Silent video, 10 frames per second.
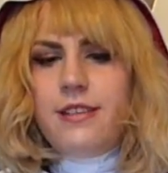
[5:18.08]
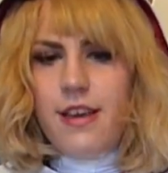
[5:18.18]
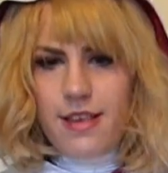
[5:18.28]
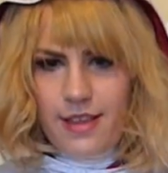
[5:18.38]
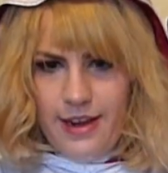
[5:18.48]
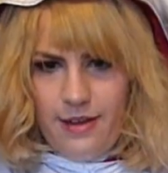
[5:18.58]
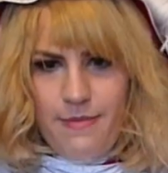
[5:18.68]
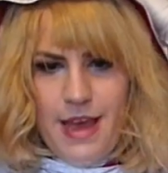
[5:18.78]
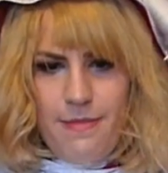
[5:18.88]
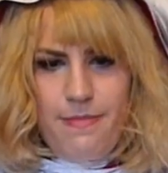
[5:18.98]
does a little
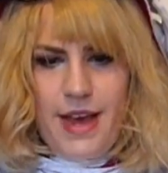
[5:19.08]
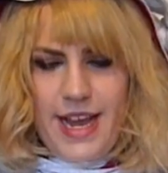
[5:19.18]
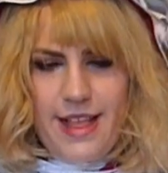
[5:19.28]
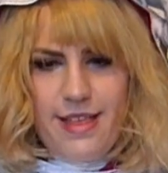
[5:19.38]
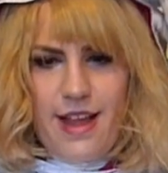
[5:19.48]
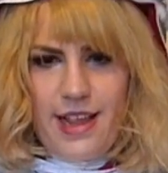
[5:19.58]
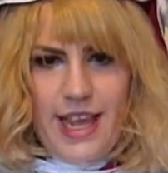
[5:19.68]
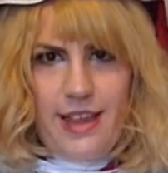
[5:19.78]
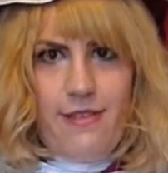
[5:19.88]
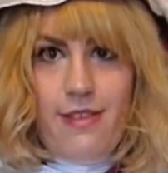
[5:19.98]
bit, but it's not
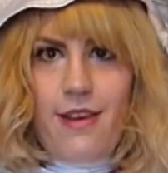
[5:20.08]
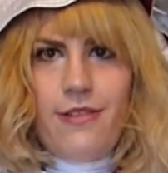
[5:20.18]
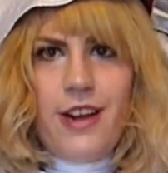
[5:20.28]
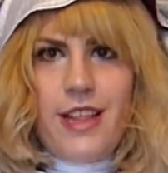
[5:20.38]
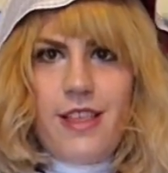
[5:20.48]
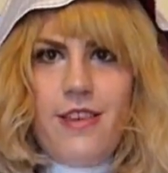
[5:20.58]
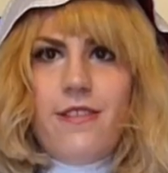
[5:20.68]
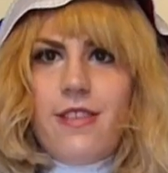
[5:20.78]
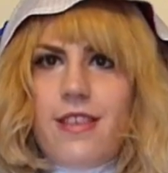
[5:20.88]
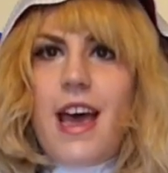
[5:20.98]
like those lower end
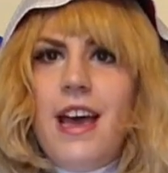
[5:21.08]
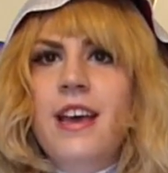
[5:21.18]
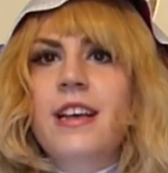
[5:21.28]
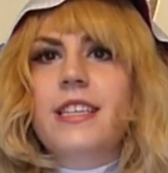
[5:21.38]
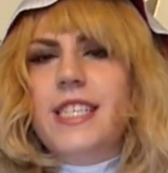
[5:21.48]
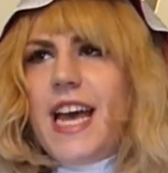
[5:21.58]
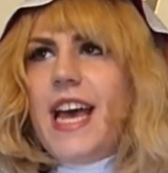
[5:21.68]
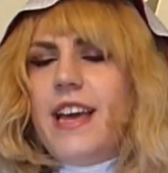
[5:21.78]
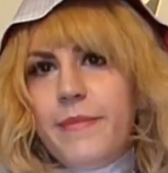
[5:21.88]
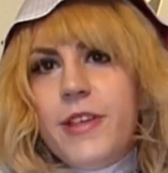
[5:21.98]
suits that
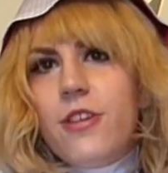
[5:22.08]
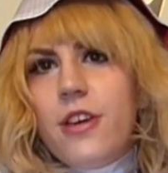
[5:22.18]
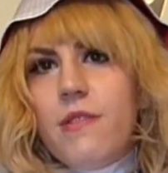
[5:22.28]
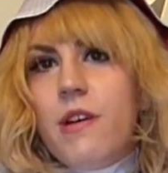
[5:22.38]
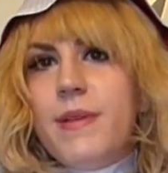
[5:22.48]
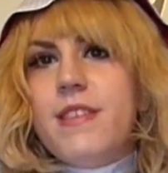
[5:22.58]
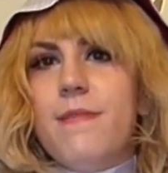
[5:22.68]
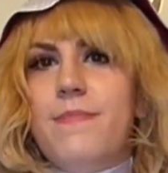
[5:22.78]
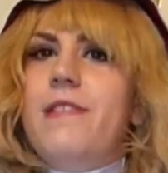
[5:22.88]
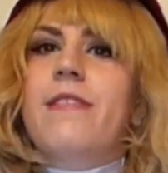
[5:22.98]
snag. Let me show you all my
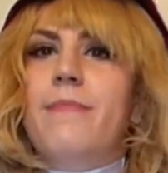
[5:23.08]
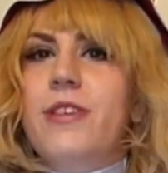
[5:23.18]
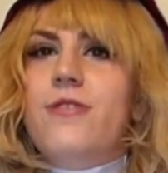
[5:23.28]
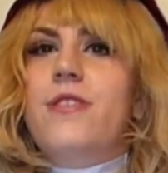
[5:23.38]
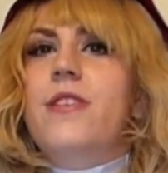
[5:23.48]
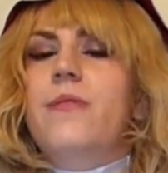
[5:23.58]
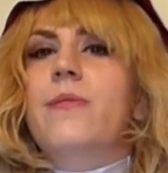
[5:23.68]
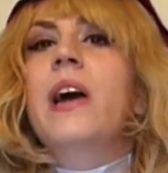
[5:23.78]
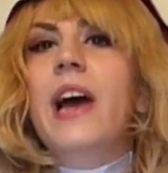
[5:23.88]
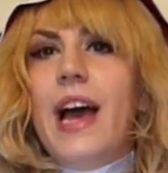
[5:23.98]
zippers. Let me show
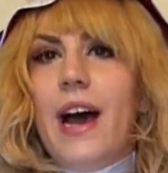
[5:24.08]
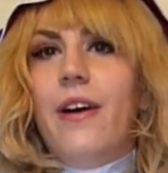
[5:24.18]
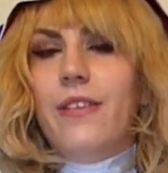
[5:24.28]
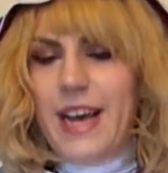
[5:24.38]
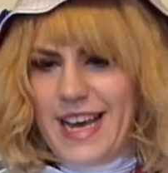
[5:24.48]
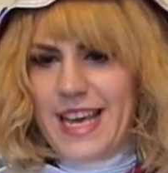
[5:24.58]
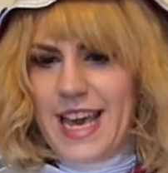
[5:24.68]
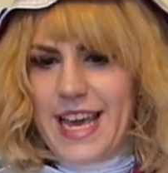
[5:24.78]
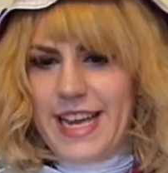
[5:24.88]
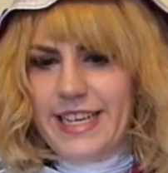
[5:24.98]
you how I
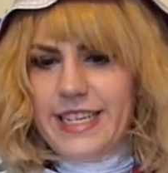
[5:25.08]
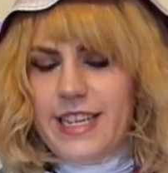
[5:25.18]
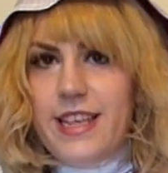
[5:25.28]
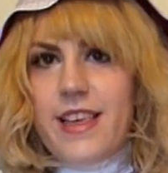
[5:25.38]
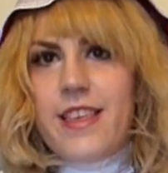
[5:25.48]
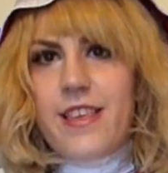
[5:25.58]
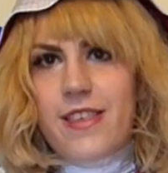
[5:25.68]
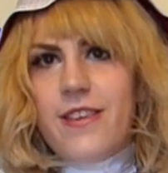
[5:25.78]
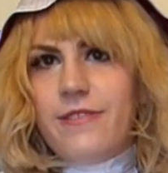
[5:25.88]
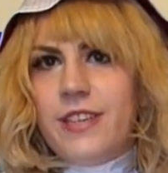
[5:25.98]
get into this
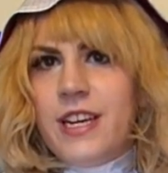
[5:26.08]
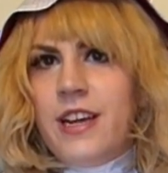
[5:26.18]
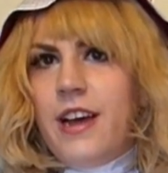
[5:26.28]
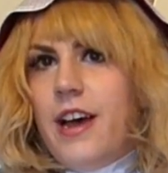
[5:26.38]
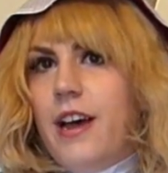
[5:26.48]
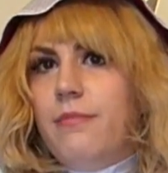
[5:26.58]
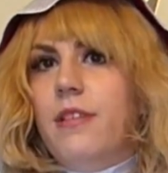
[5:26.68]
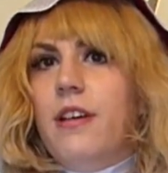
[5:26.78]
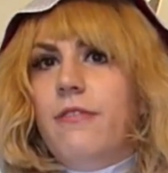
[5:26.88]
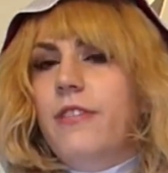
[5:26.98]
suit.
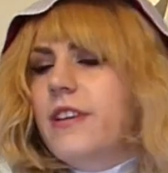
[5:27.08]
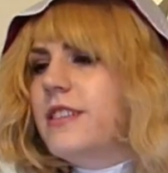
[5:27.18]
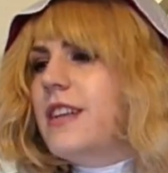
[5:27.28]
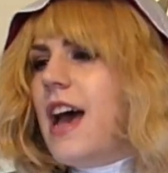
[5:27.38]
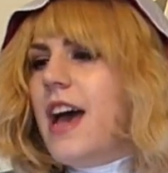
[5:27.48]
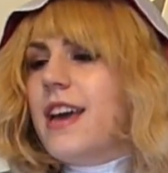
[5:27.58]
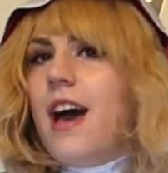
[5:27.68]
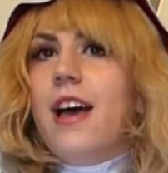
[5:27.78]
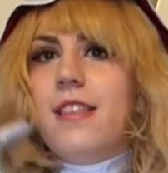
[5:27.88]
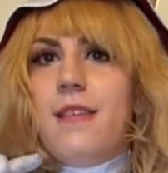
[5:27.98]
First, I
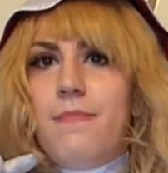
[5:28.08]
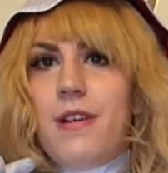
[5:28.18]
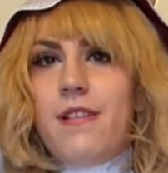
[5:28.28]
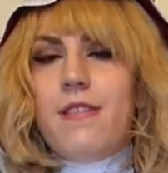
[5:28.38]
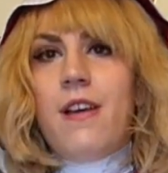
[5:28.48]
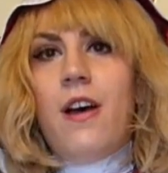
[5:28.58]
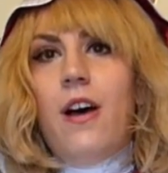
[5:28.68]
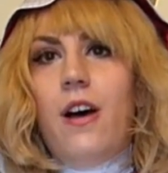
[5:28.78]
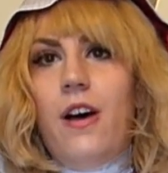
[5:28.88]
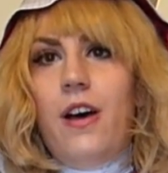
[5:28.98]
got zippers
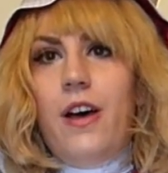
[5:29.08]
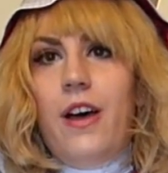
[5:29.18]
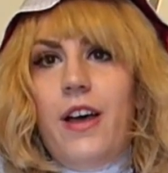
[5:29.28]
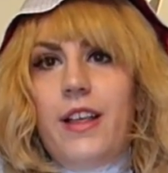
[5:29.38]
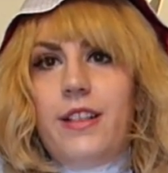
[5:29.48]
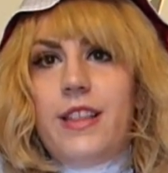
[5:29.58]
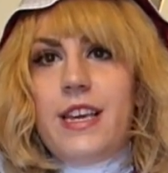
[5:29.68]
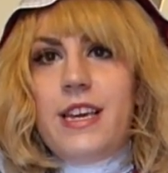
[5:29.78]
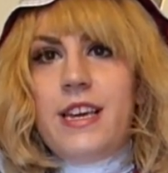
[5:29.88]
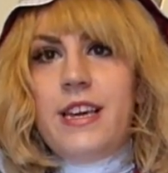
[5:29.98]
on
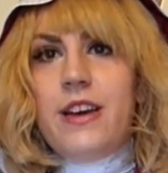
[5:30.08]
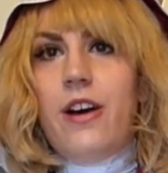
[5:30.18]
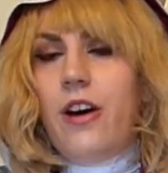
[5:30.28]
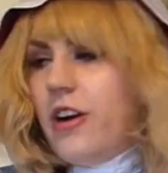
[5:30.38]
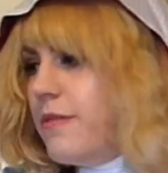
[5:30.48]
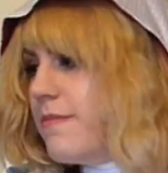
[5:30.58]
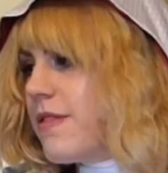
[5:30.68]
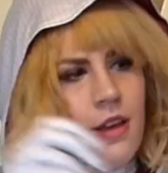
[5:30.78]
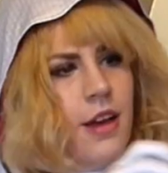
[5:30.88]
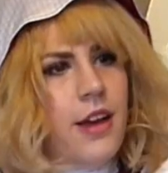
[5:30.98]
the arms,
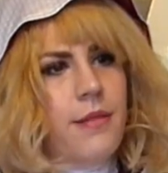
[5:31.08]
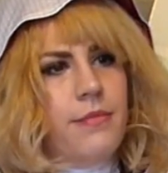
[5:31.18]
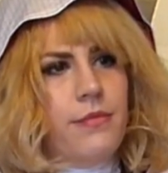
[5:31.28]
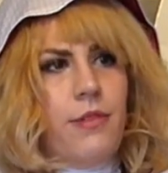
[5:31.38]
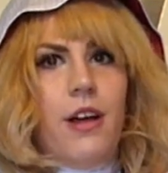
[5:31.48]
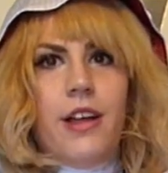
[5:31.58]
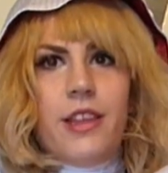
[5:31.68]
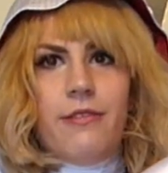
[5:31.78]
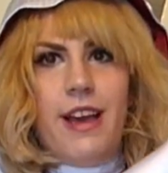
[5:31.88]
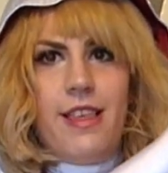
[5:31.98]
well, on
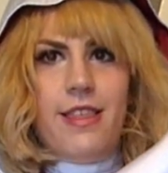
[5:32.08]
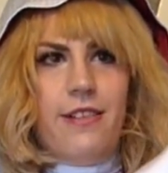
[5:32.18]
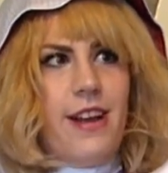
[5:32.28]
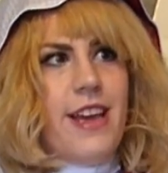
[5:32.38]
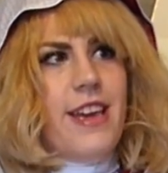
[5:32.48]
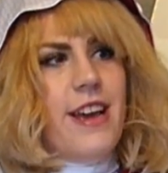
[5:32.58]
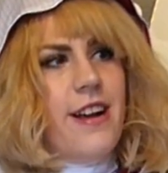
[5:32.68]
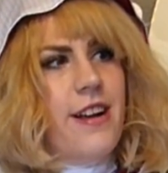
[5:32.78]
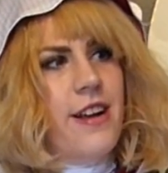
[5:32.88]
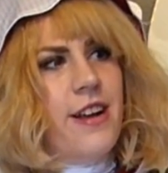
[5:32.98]
the wrists, they're right
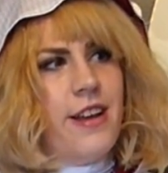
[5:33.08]
here,